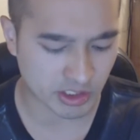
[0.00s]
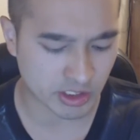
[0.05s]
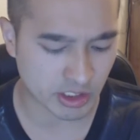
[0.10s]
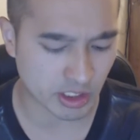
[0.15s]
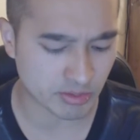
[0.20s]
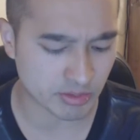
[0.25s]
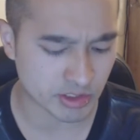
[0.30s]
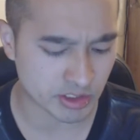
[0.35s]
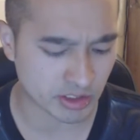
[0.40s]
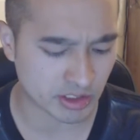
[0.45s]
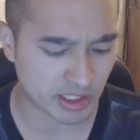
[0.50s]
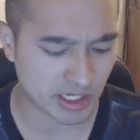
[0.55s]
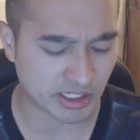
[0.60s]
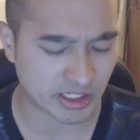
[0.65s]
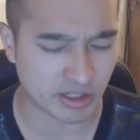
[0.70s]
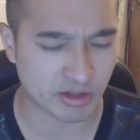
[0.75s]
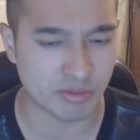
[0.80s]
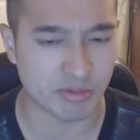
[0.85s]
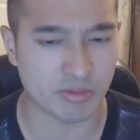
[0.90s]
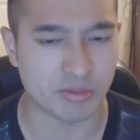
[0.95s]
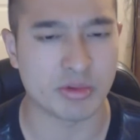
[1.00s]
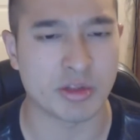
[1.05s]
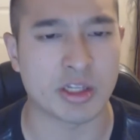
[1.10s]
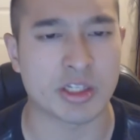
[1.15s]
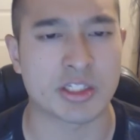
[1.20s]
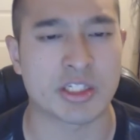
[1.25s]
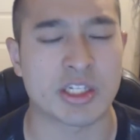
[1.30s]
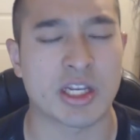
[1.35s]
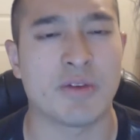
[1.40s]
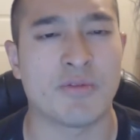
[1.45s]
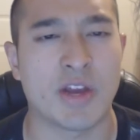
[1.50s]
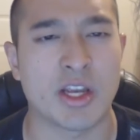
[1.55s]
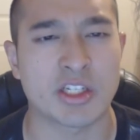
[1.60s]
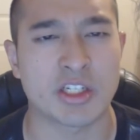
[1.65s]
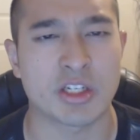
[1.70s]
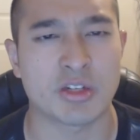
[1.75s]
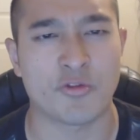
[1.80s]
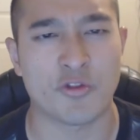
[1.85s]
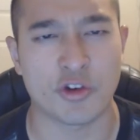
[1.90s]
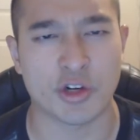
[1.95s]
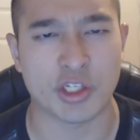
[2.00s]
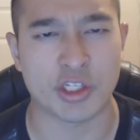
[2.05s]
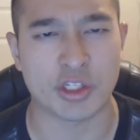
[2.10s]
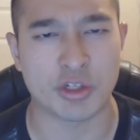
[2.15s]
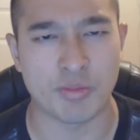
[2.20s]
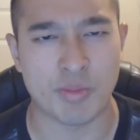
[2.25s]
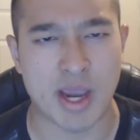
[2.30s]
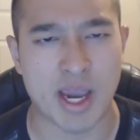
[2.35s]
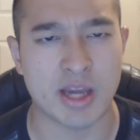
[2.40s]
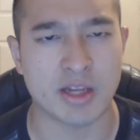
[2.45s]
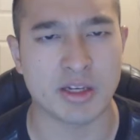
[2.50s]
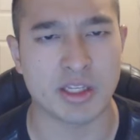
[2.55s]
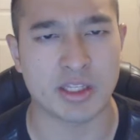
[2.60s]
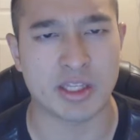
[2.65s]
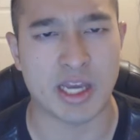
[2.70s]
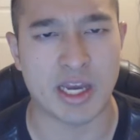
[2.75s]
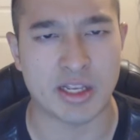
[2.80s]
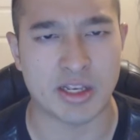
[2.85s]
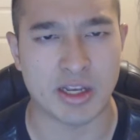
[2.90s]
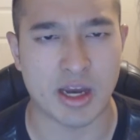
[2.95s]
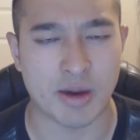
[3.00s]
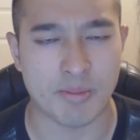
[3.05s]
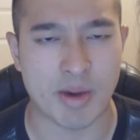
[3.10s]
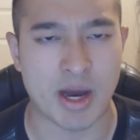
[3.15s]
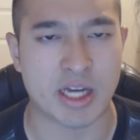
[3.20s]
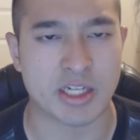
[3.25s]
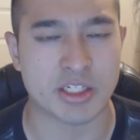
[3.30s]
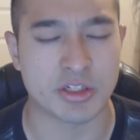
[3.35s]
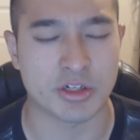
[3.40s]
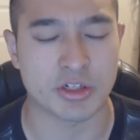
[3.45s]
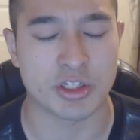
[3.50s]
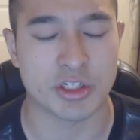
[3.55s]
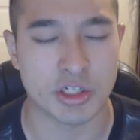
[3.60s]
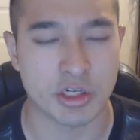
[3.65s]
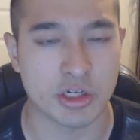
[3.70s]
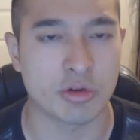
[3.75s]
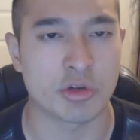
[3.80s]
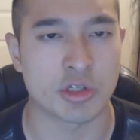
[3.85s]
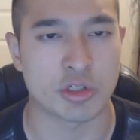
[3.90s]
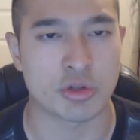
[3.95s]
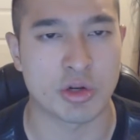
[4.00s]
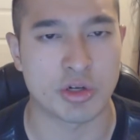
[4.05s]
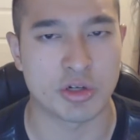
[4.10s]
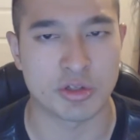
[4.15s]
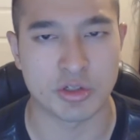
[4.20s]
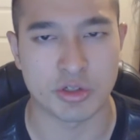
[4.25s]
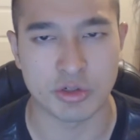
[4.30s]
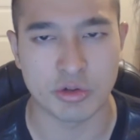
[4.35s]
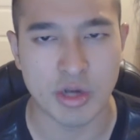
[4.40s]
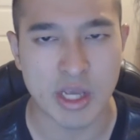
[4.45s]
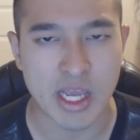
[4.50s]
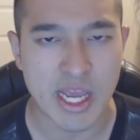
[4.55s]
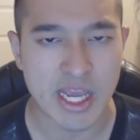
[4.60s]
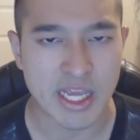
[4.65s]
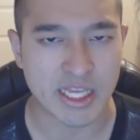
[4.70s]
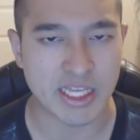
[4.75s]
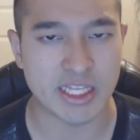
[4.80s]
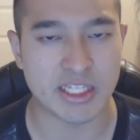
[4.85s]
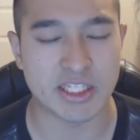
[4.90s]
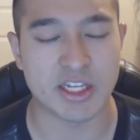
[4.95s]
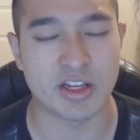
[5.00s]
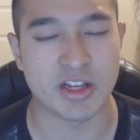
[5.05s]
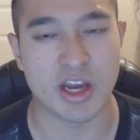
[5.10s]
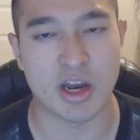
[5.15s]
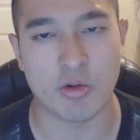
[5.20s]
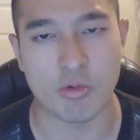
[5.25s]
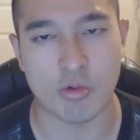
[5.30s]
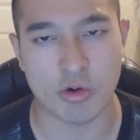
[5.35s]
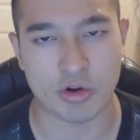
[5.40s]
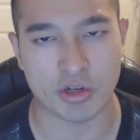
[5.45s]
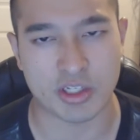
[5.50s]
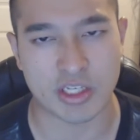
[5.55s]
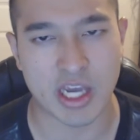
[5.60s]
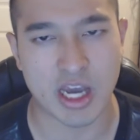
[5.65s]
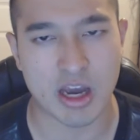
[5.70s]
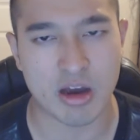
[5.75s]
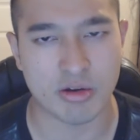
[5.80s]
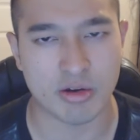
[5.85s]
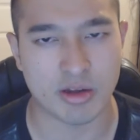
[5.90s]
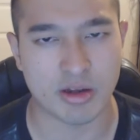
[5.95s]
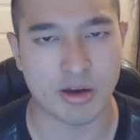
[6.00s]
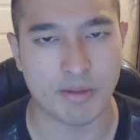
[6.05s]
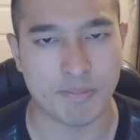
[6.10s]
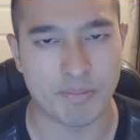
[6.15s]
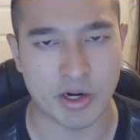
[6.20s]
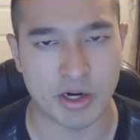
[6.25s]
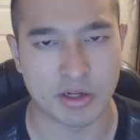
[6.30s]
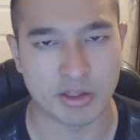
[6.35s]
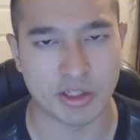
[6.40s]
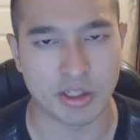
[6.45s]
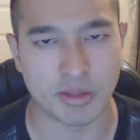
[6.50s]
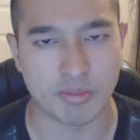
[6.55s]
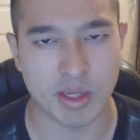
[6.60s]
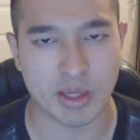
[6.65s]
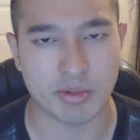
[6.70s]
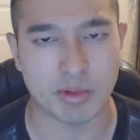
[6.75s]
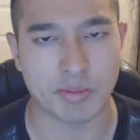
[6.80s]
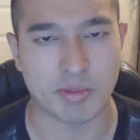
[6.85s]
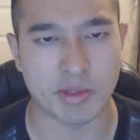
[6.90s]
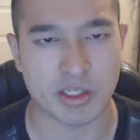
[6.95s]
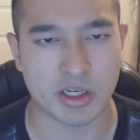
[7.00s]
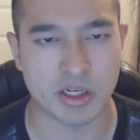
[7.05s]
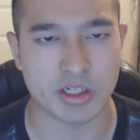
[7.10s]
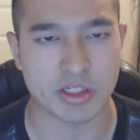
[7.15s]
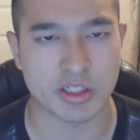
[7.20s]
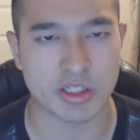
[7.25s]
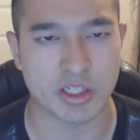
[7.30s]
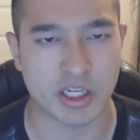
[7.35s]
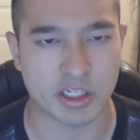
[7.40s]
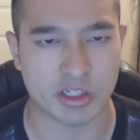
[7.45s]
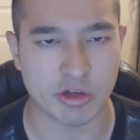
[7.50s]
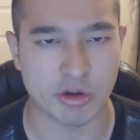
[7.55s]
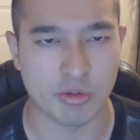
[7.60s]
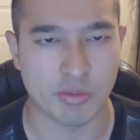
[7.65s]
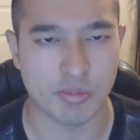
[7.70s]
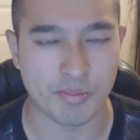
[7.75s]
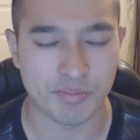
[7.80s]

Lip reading: when it comes to salvation for humanity that Amoxa the Shiro was trying to do, it did not work out, apparently. Maybe because it